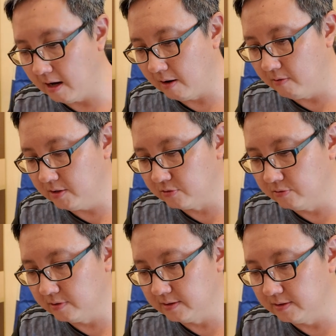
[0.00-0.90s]
I want to
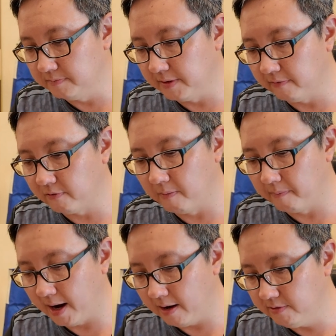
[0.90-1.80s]
do a little bit of
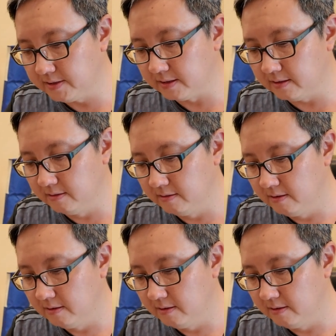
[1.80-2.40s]
comparison